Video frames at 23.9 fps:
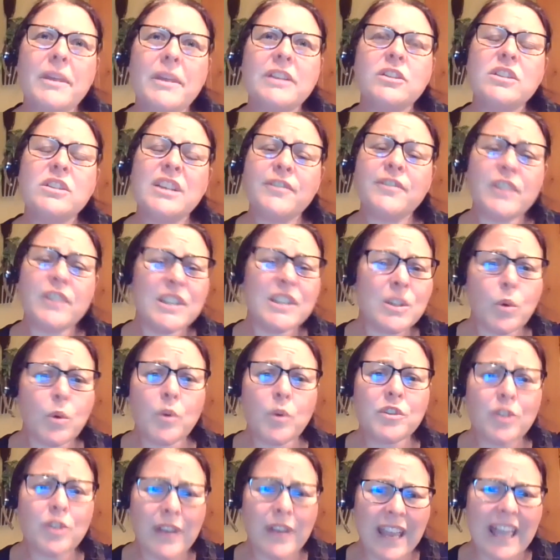Different
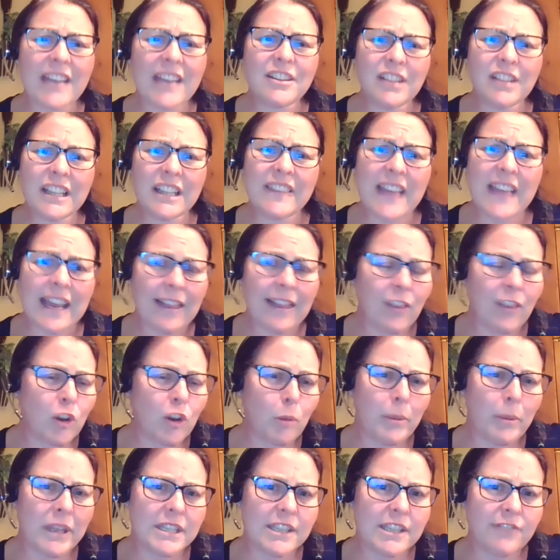schools are handling that a little
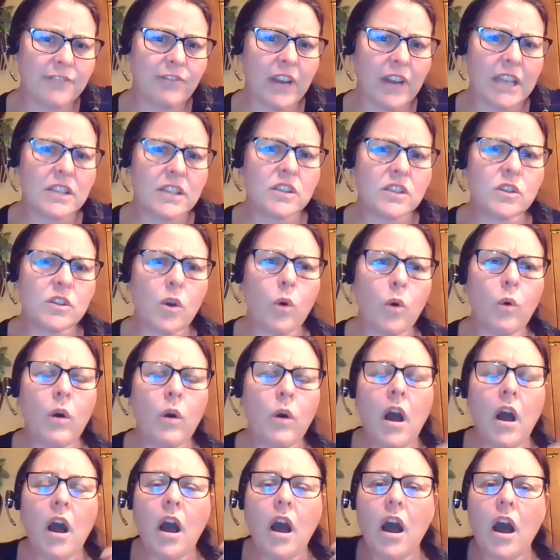bit different. So
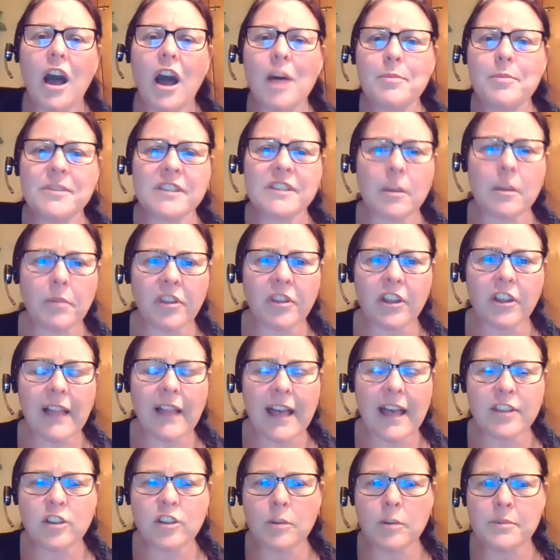some of the
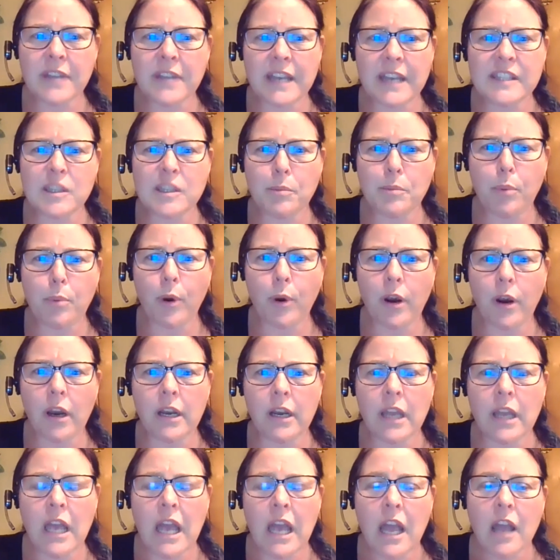classrooms I
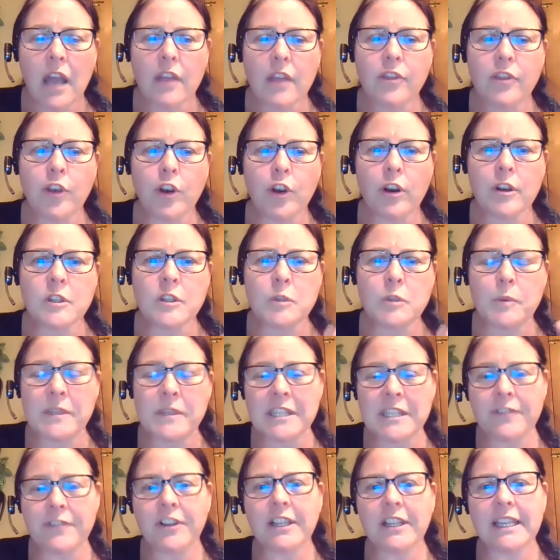support, they're
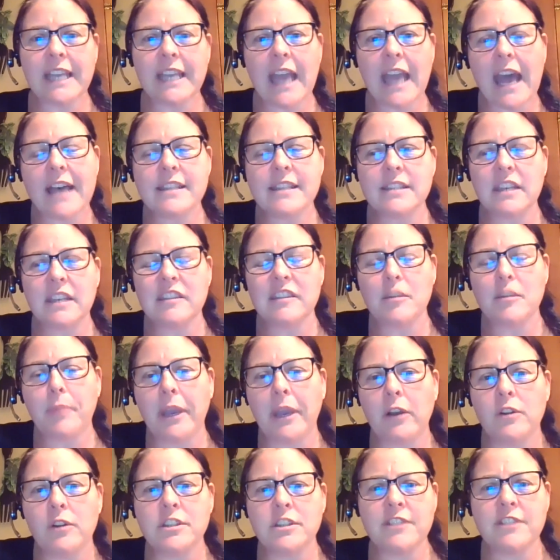specifically asking the
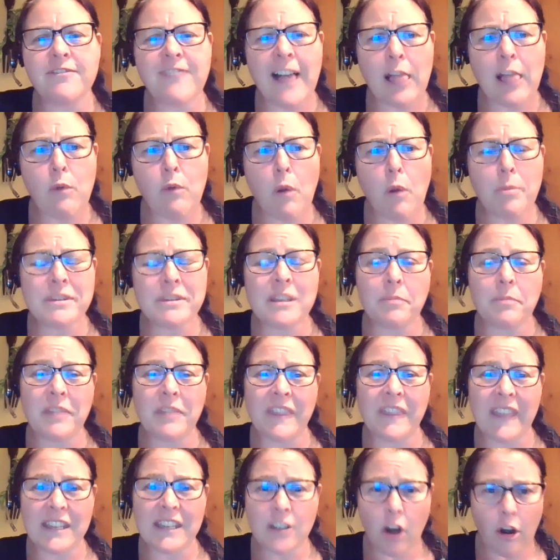parent to follow up with something
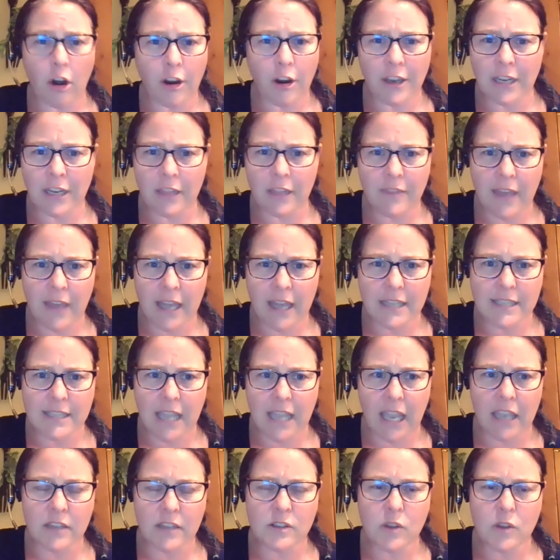they targeted that
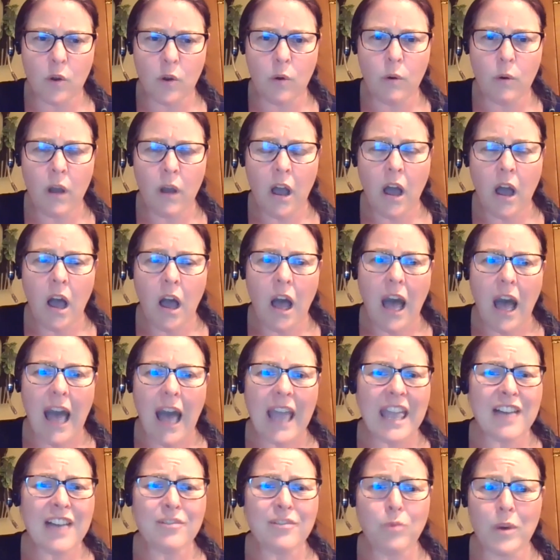day. So I
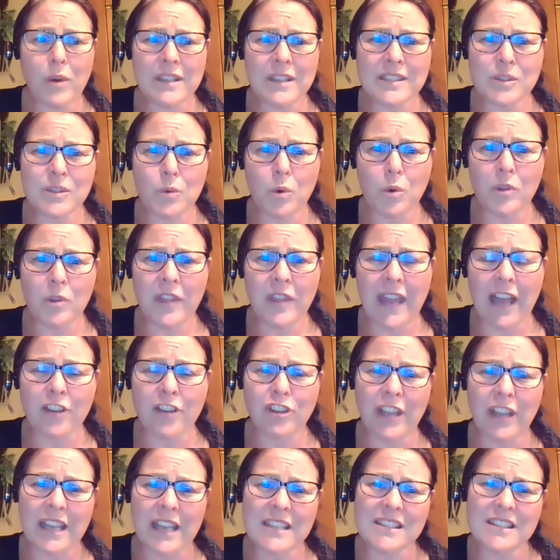have one school that
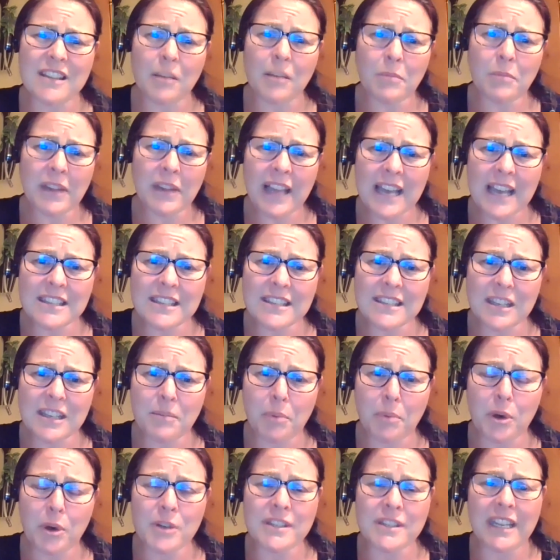actually has some classes in
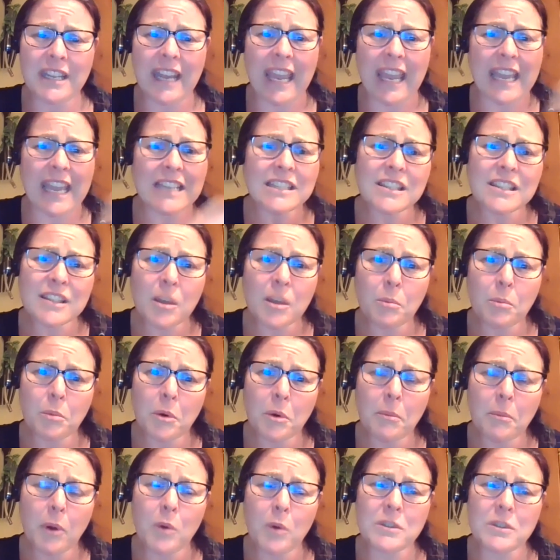person and some
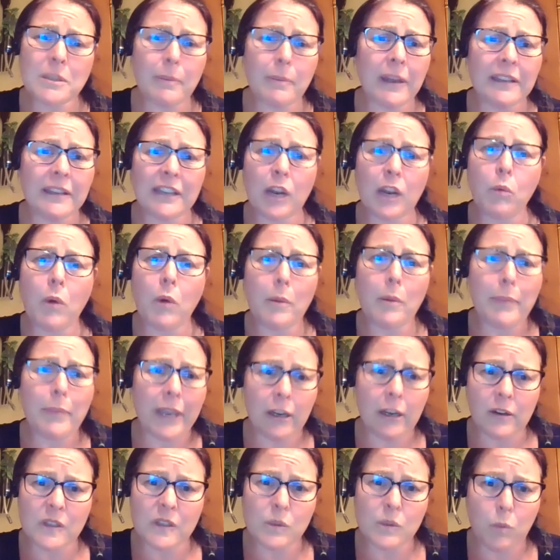remote, depending on what
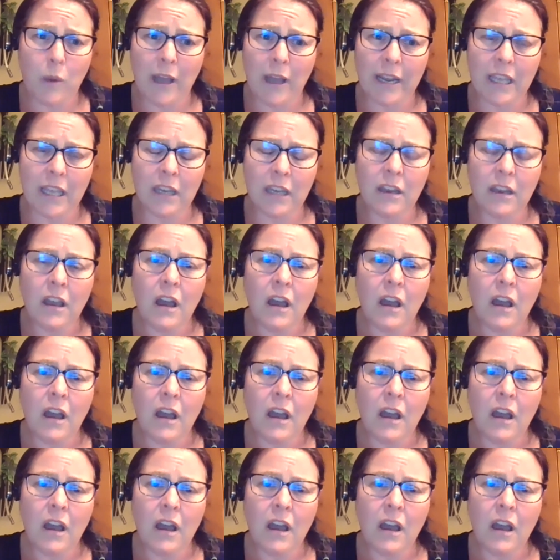parents wanted.